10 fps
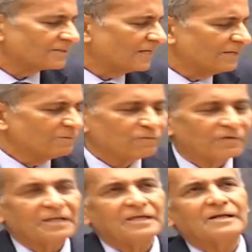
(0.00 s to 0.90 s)
telling me
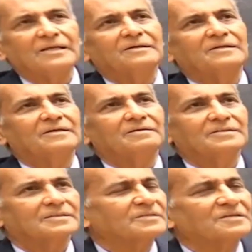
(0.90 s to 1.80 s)
very clearly,
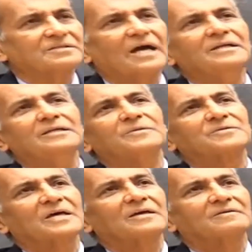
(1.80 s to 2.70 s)
sometimes
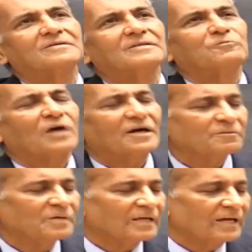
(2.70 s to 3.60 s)
90%, they'd
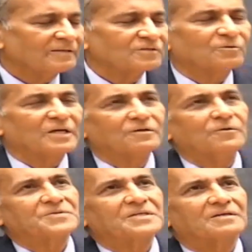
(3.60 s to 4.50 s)
rather be an atheist or an
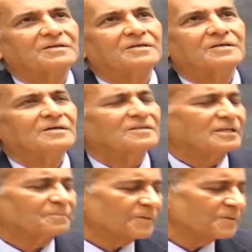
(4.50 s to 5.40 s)
agnostic
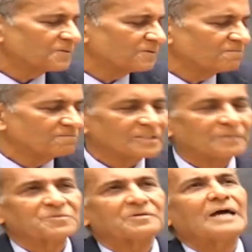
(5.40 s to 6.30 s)
than a person
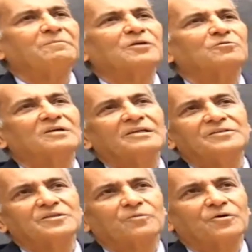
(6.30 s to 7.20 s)
subscribing to a
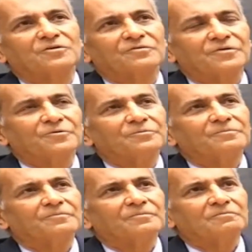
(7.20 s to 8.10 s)
religious point of view.
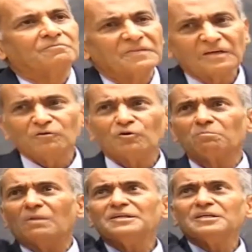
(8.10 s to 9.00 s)
And then we've got
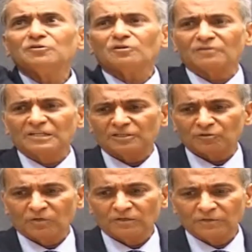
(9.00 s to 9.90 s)
multitude of
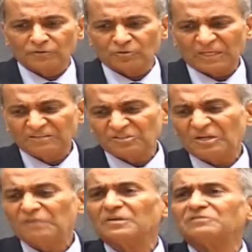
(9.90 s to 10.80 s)
religious worldviews, so they can
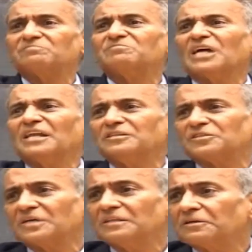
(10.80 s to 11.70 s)
straightway challenge
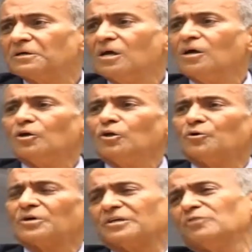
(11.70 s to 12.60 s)
us, saying that,
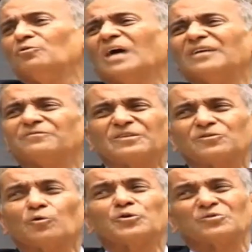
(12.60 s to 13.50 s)
look, you guys
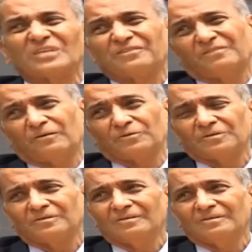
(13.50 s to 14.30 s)
first sort yourself out.